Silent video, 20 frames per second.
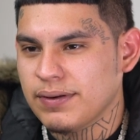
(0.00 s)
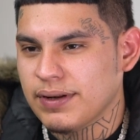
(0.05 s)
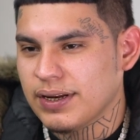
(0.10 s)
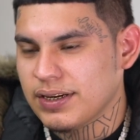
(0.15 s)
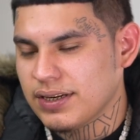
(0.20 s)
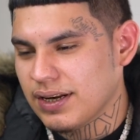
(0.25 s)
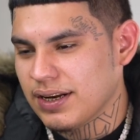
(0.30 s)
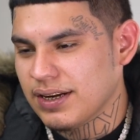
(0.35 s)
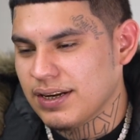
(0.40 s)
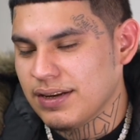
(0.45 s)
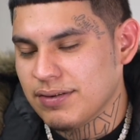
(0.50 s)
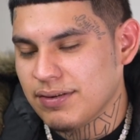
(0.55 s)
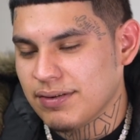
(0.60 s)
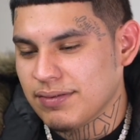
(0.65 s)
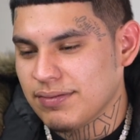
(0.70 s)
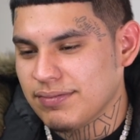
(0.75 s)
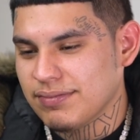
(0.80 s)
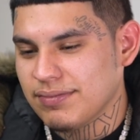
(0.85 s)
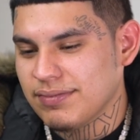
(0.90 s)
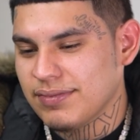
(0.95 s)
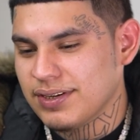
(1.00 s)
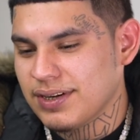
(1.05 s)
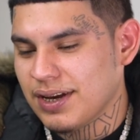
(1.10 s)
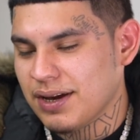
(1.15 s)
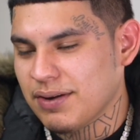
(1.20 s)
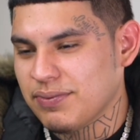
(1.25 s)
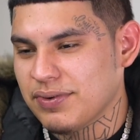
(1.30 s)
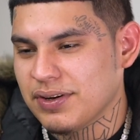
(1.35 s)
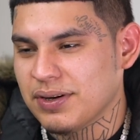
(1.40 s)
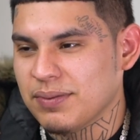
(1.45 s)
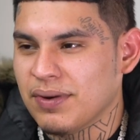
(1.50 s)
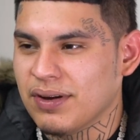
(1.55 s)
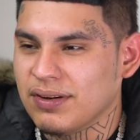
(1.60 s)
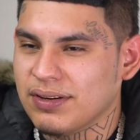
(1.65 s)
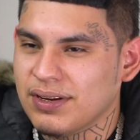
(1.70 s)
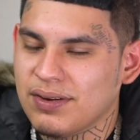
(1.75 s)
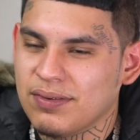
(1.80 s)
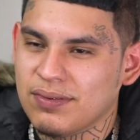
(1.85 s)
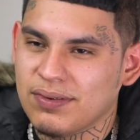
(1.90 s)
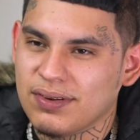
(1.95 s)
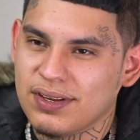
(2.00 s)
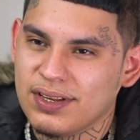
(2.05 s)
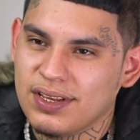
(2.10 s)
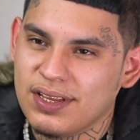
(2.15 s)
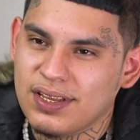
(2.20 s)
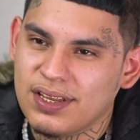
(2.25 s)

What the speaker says: That's how I feel about them.